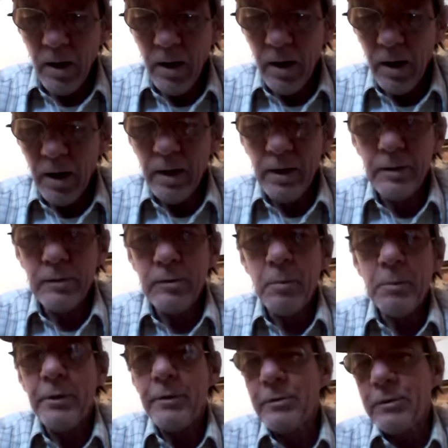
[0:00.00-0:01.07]
uh,
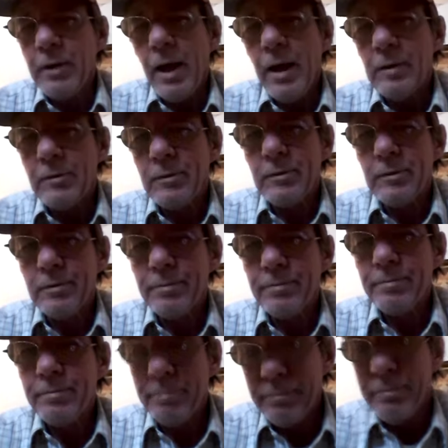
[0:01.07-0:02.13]
some of the states
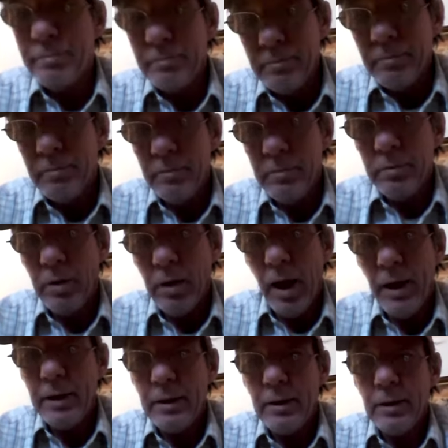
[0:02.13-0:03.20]

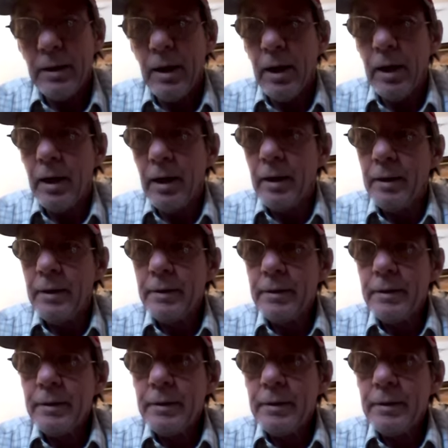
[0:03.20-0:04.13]
like uh,